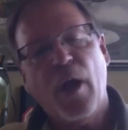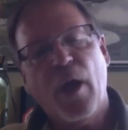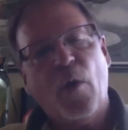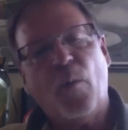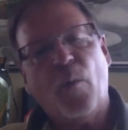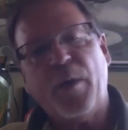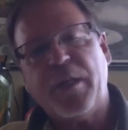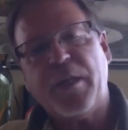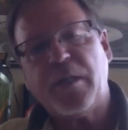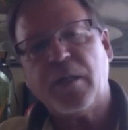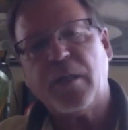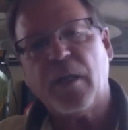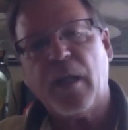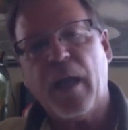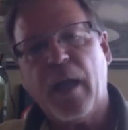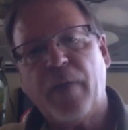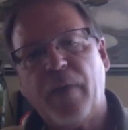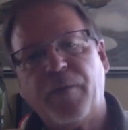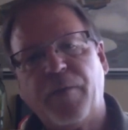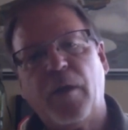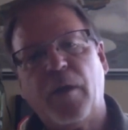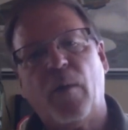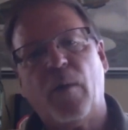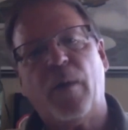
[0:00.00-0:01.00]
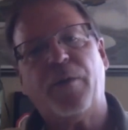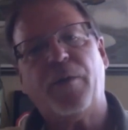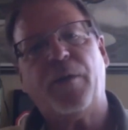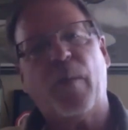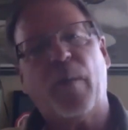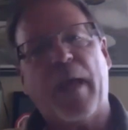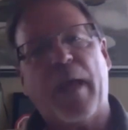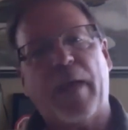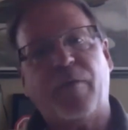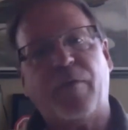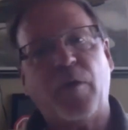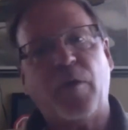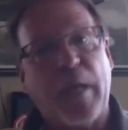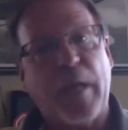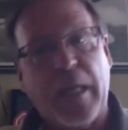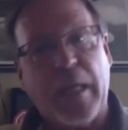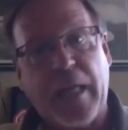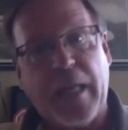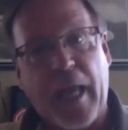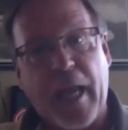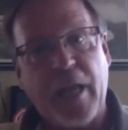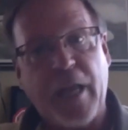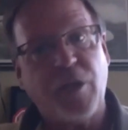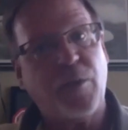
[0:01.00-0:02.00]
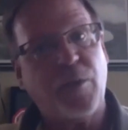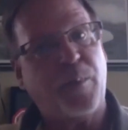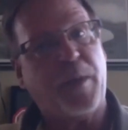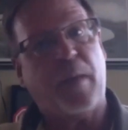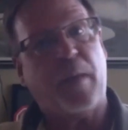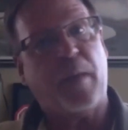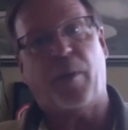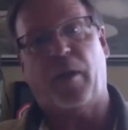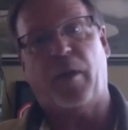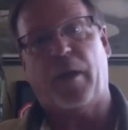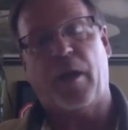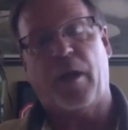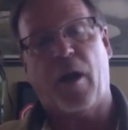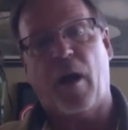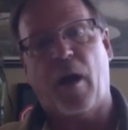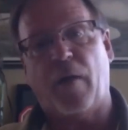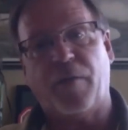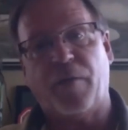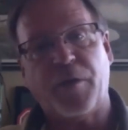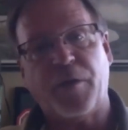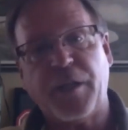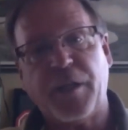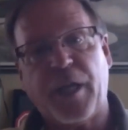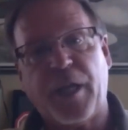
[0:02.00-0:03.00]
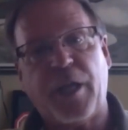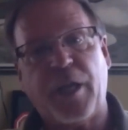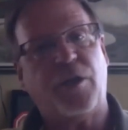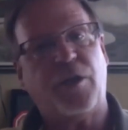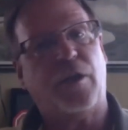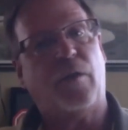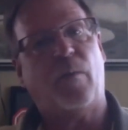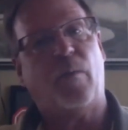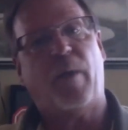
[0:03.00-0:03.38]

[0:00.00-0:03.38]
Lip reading: We still have to go out there. We have to engage people in conversation.